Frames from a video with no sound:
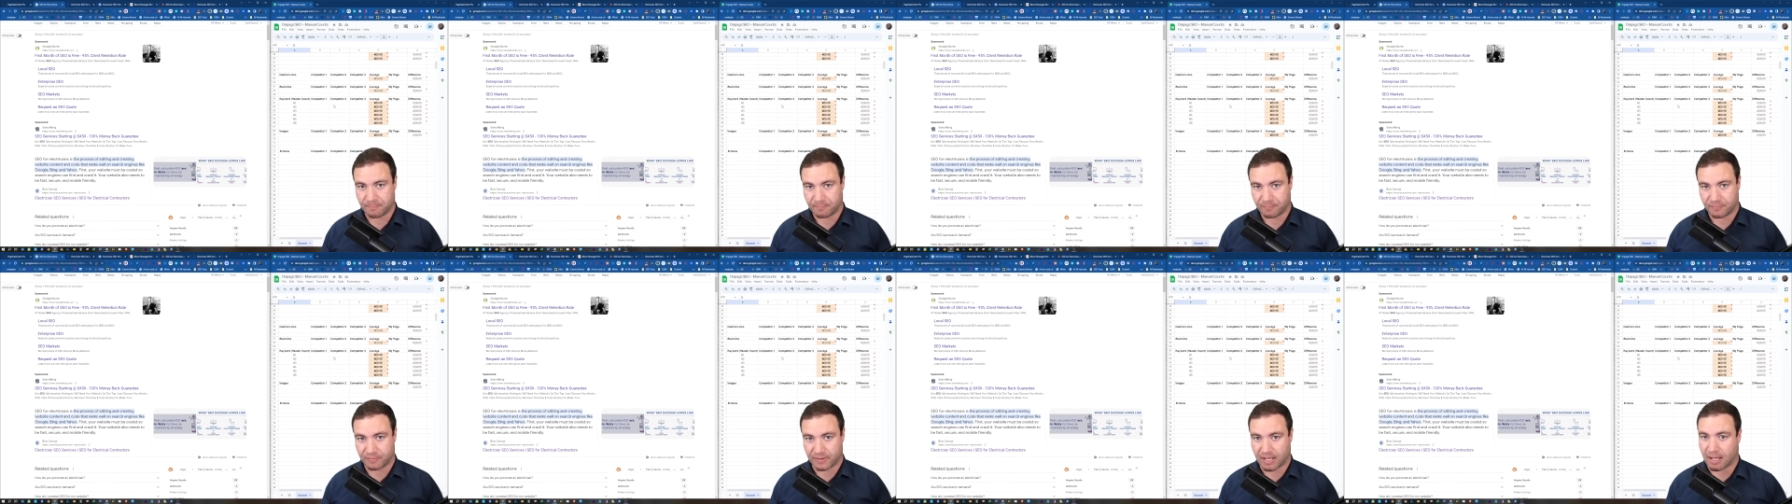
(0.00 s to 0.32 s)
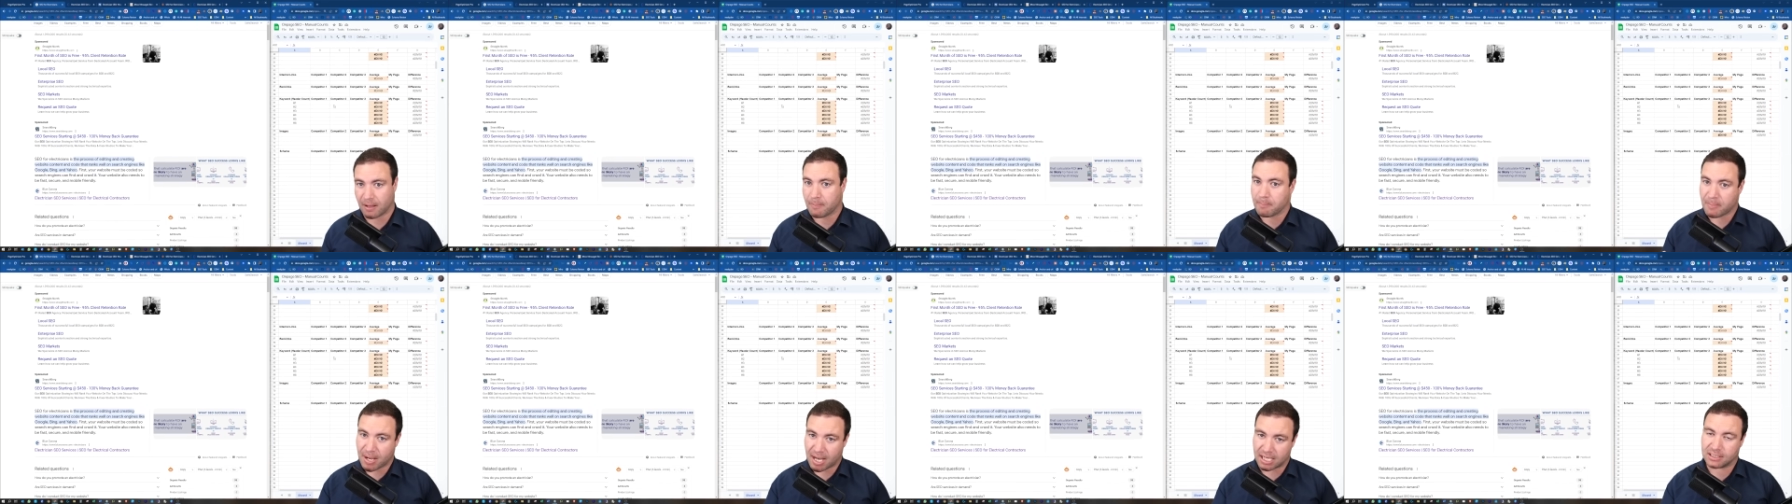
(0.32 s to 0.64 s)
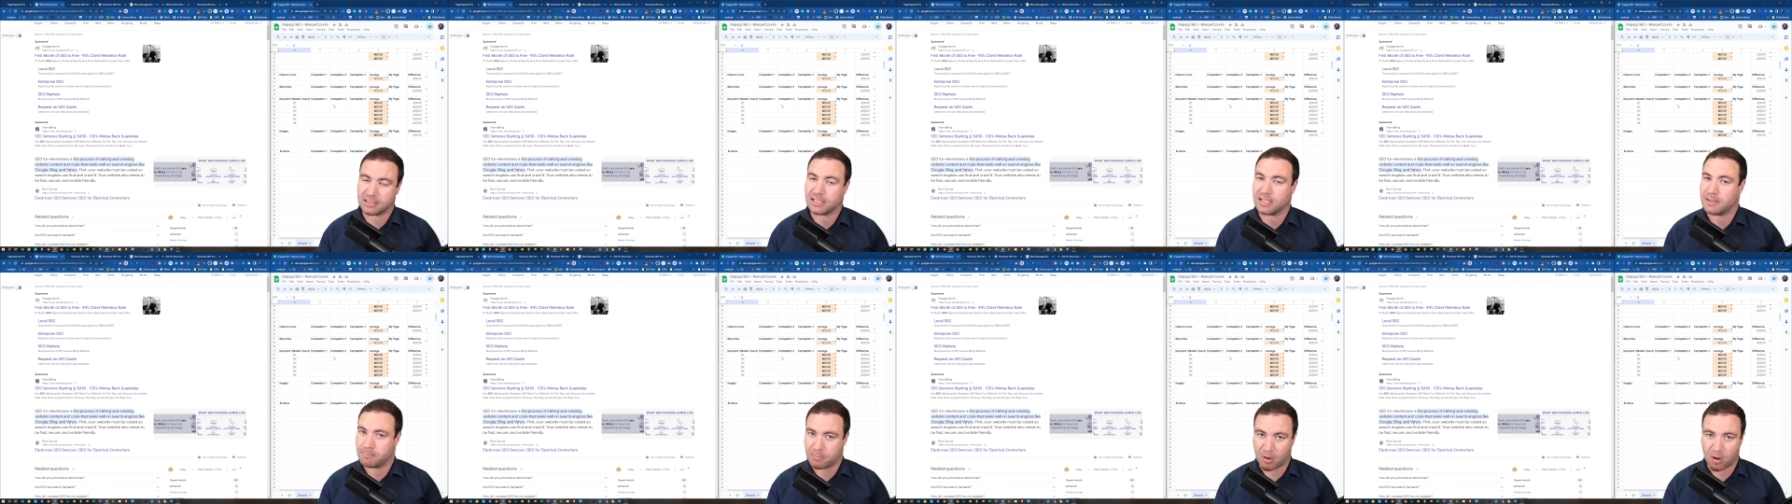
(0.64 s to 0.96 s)
Now,
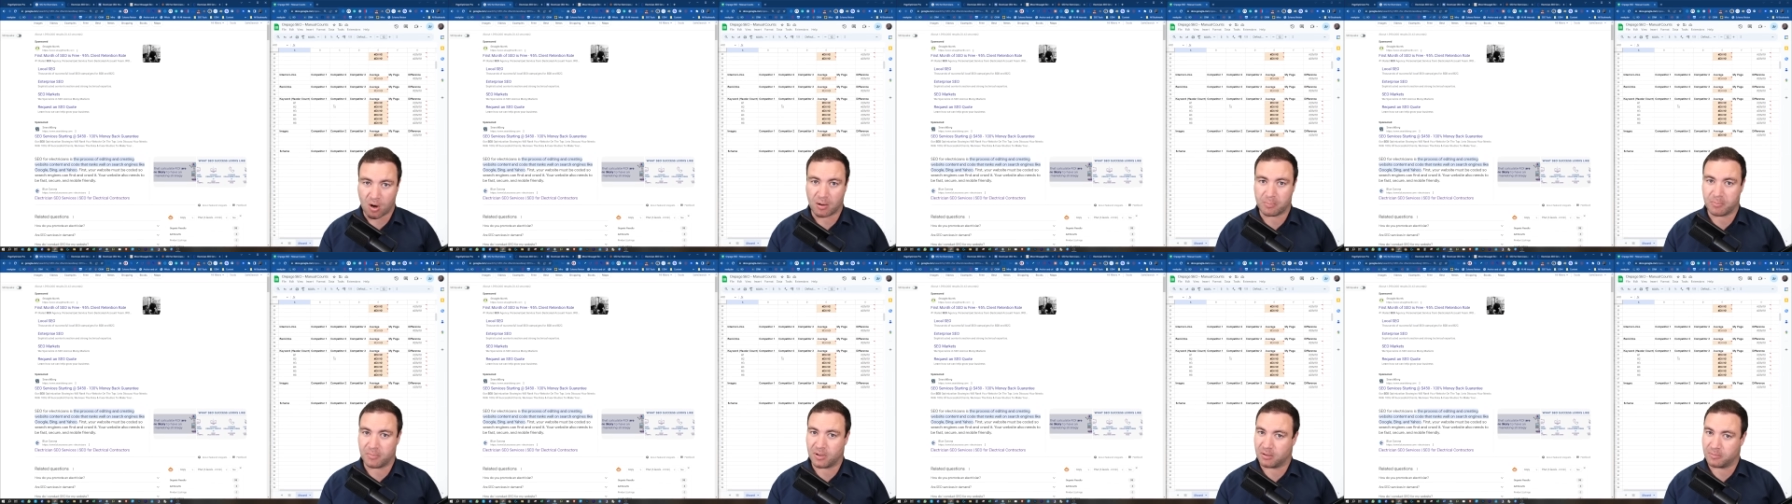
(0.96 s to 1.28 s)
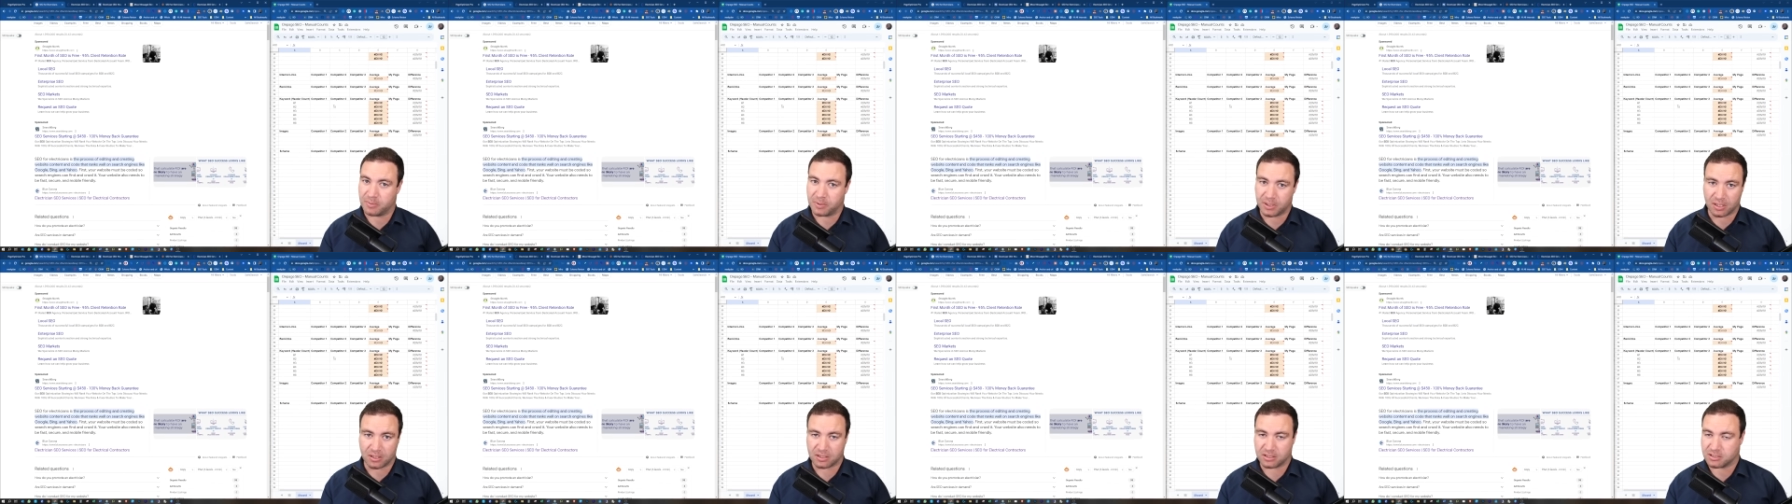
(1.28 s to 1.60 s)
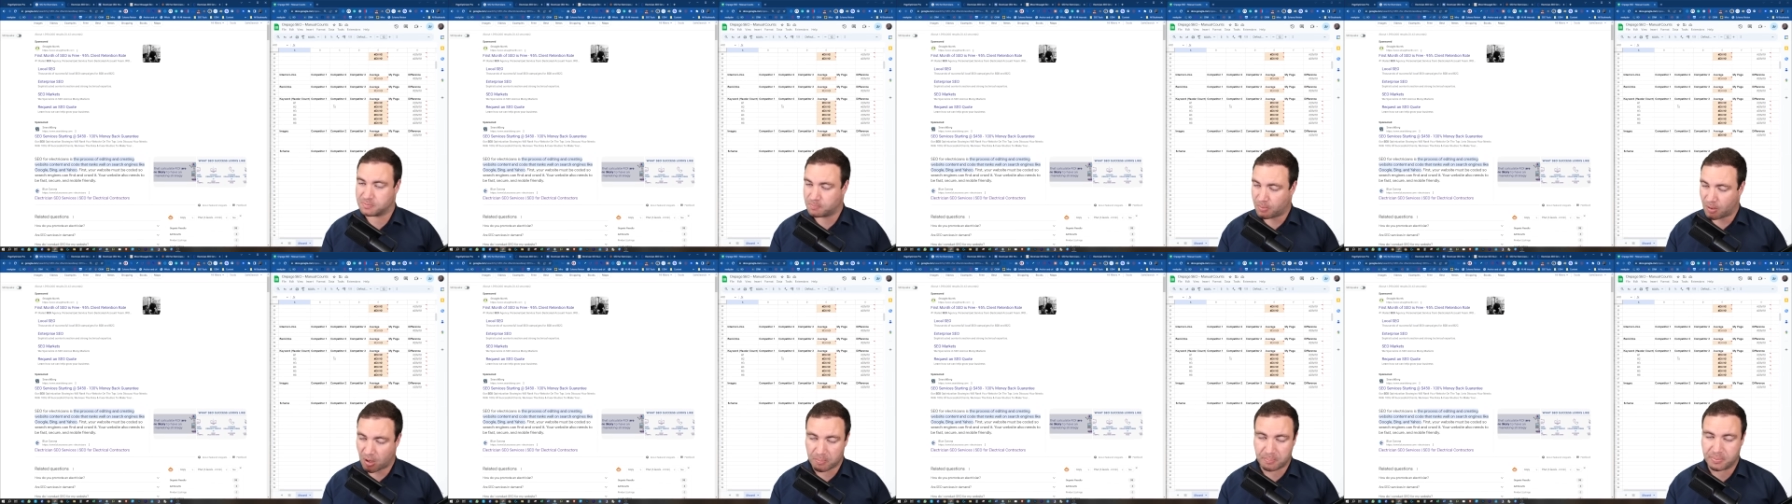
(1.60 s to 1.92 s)
mainly POP. I'll be honest,
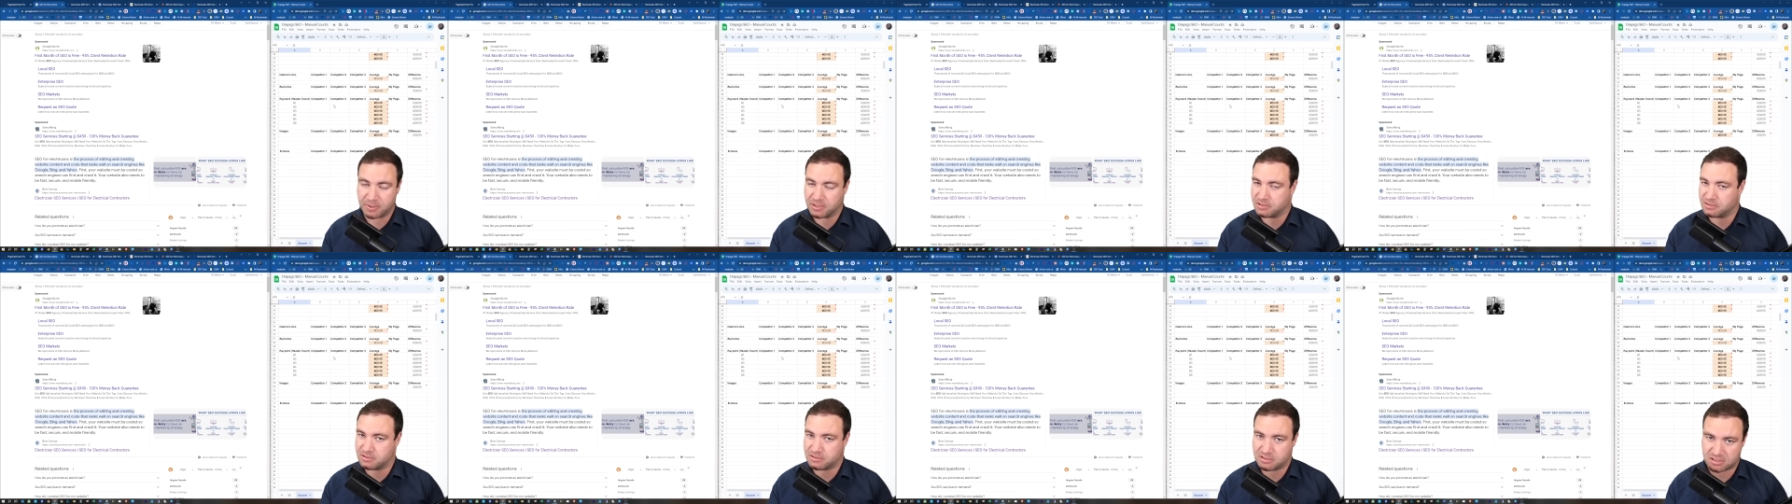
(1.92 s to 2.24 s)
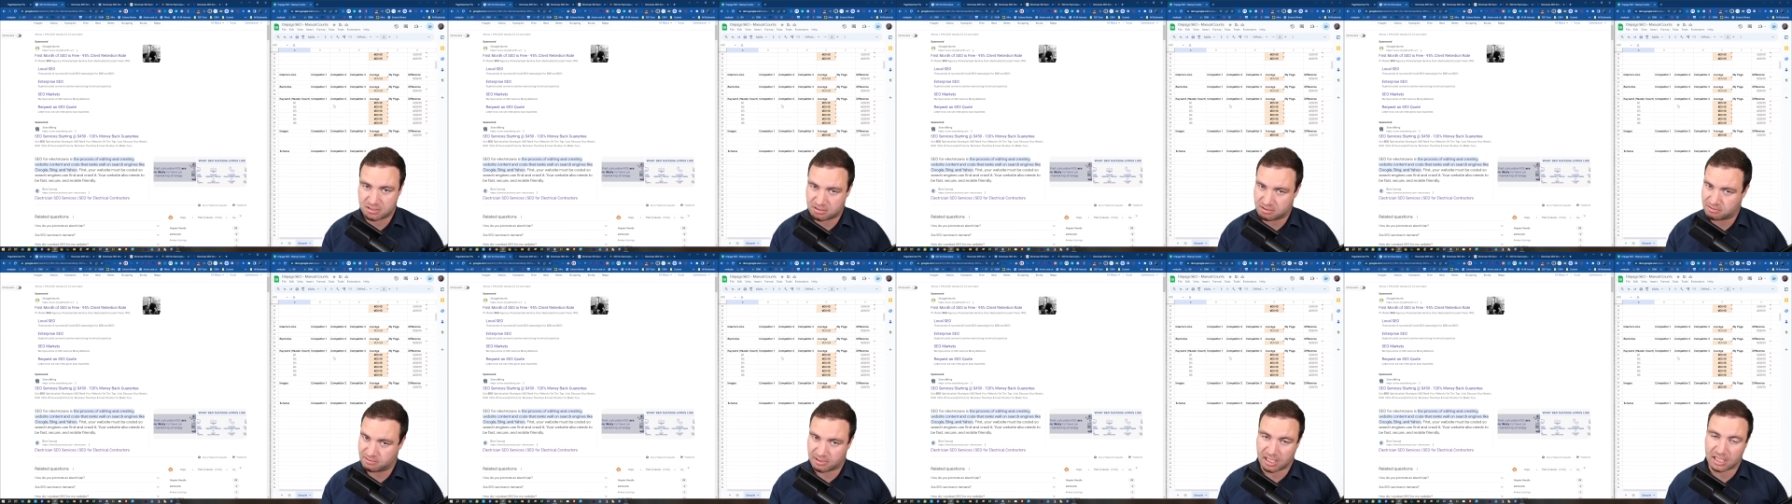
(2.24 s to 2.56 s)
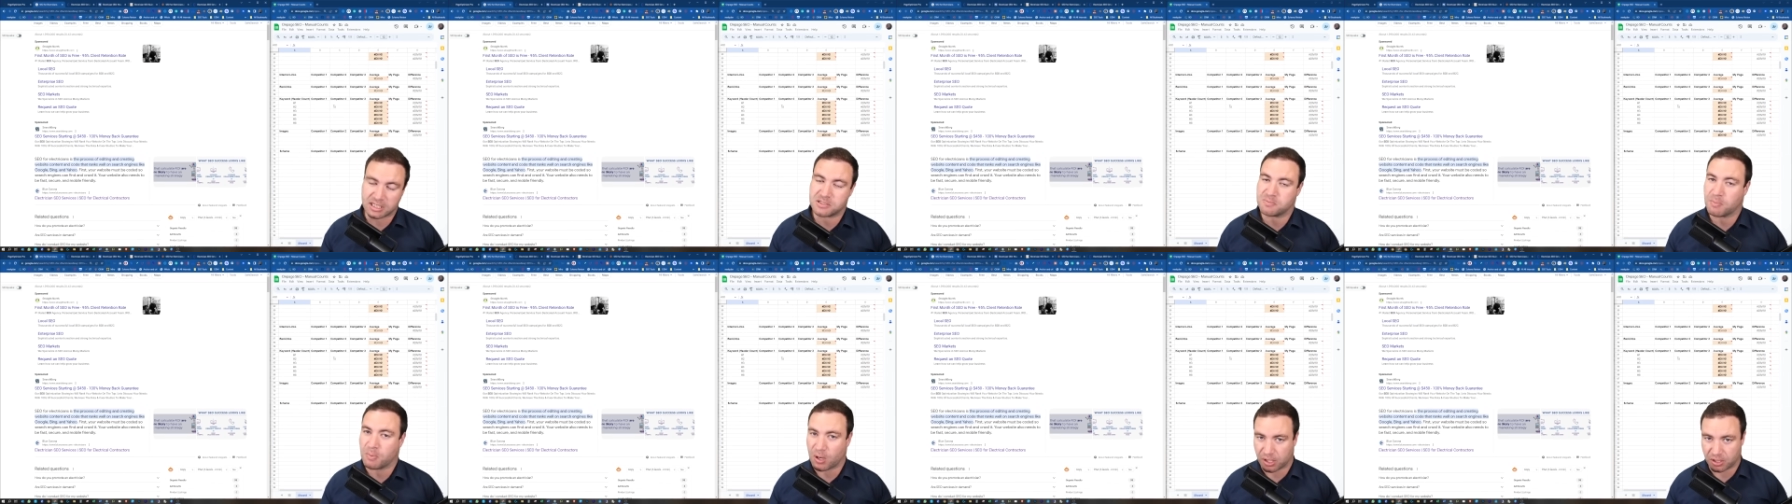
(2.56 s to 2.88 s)
POP is that's
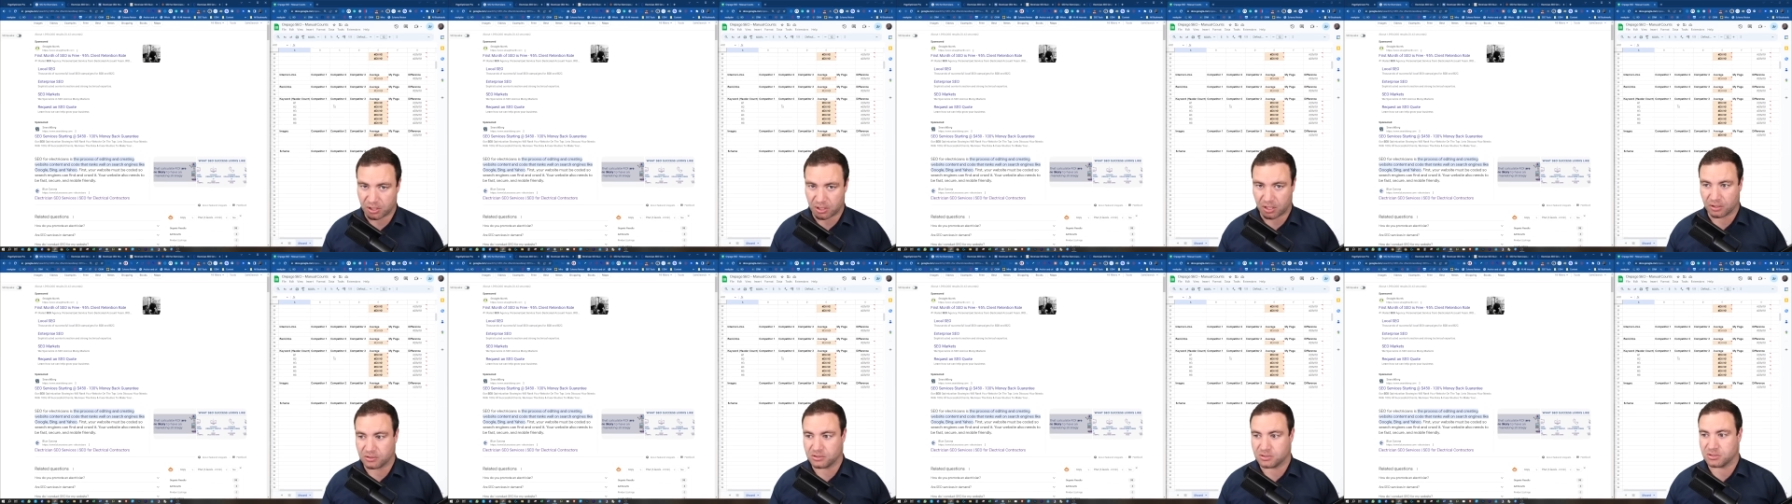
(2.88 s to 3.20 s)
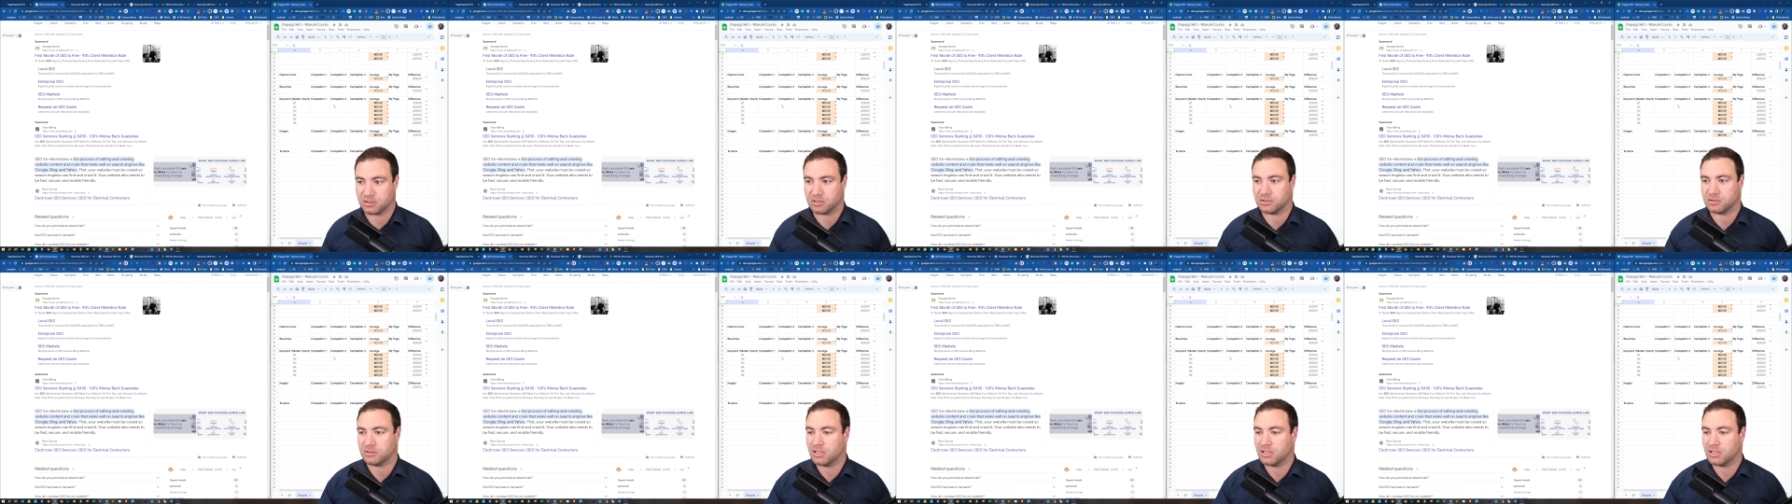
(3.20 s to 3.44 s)
my go to.